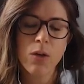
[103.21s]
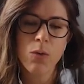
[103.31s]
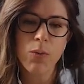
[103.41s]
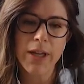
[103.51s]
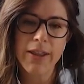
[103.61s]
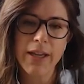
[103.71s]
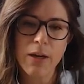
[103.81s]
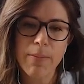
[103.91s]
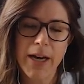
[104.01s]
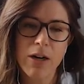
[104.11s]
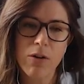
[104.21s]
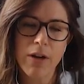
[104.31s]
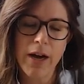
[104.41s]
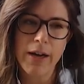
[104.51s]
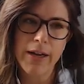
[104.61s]
we think
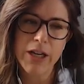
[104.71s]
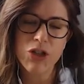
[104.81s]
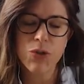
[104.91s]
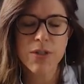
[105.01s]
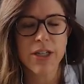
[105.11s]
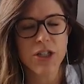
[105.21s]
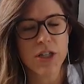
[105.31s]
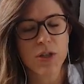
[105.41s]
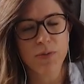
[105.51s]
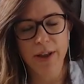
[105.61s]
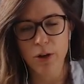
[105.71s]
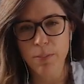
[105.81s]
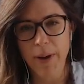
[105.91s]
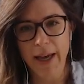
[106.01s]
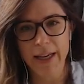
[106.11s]
about issues such as feather
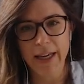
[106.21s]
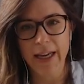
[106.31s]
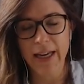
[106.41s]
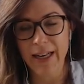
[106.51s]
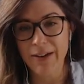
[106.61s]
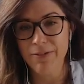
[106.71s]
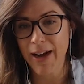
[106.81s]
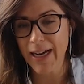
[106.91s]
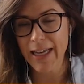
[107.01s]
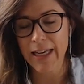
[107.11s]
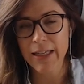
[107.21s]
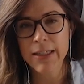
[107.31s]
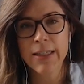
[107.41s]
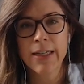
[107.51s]
pecking and fighting,